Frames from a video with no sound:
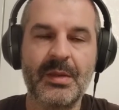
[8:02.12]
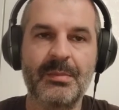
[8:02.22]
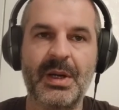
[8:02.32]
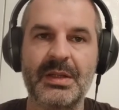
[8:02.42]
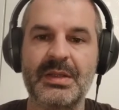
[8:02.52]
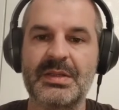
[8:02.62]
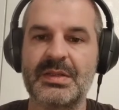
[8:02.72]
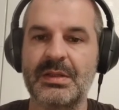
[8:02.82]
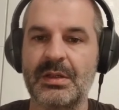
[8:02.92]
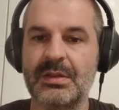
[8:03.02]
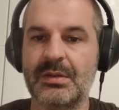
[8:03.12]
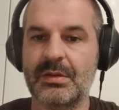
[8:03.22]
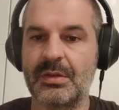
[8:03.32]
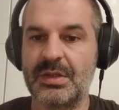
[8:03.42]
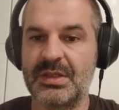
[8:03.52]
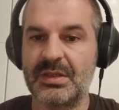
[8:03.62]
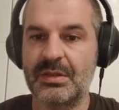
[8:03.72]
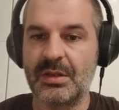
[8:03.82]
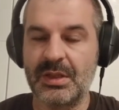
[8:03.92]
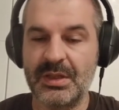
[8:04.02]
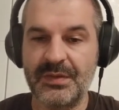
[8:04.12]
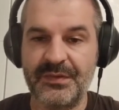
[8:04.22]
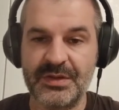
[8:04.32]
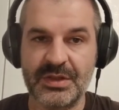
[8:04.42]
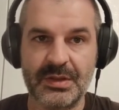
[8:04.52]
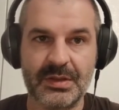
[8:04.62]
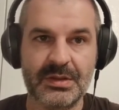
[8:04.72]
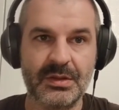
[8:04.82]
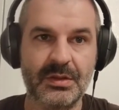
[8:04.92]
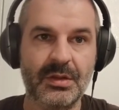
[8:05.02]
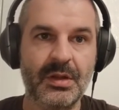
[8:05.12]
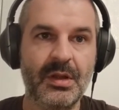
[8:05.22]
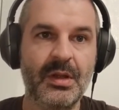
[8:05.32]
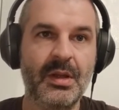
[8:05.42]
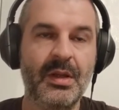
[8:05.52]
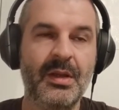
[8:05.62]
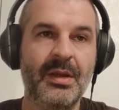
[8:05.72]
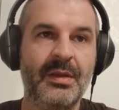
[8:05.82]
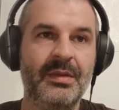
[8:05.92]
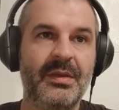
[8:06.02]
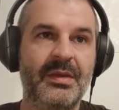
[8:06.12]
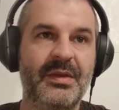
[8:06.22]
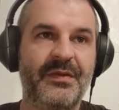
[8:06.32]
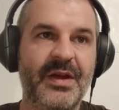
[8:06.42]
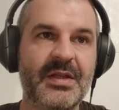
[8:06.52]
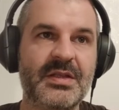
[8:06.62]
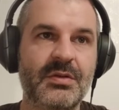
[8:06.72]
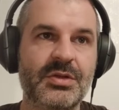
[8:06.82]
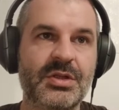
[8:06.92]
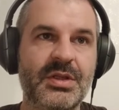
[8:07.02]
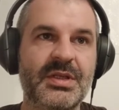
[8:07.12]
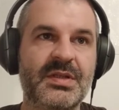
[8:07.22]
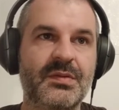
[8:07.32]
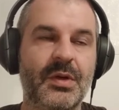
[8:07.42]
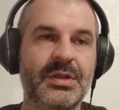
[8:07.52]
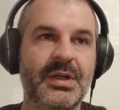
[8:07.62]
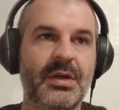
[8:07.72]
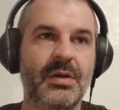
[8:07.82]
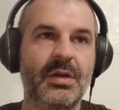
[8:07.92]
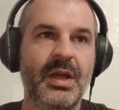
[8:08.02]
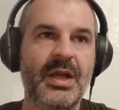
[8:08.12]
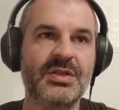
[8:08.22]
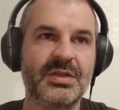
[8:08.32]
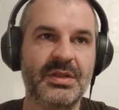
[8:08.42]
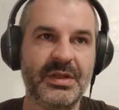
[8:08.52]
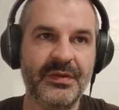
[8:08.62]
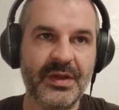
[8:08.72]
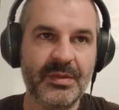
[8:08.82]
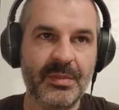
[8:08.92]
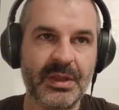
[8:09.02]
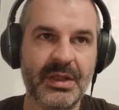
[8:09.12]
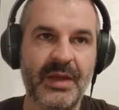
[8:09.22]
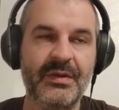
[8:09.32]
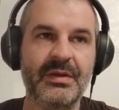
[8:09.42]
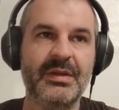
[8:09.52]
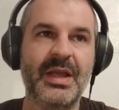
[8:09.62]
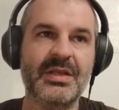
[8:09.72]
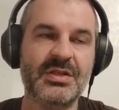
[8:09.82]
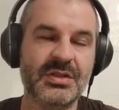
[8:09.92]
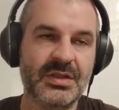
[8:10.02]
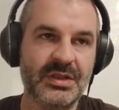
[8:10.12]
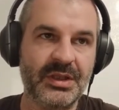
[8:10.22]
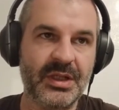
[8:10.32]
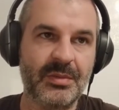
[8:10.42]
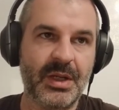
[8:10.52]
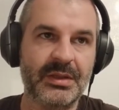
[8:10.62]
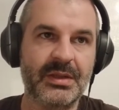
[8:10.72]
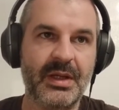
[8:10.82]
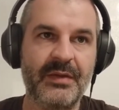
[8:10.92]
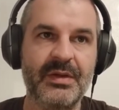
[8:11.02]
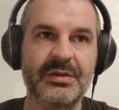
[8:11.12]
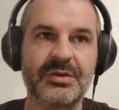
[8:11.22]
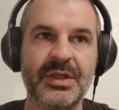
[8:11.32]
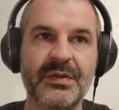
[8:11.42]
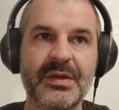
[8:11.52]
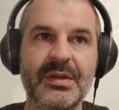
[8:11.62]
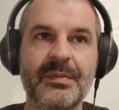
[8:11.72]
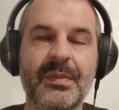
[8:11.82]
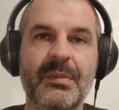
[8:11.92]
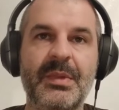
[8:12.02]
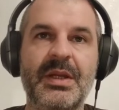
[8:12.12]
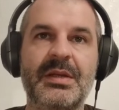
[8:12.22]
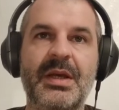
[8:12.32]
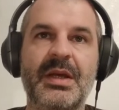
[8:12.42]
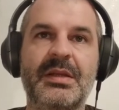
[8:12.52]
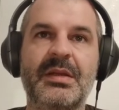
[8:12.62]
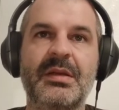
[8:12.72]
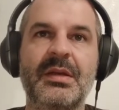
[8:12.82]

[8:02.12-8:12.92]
but it's not totally efficient. So the final solution is what they call edge-driven but edge-trigger but level-driven, meaning that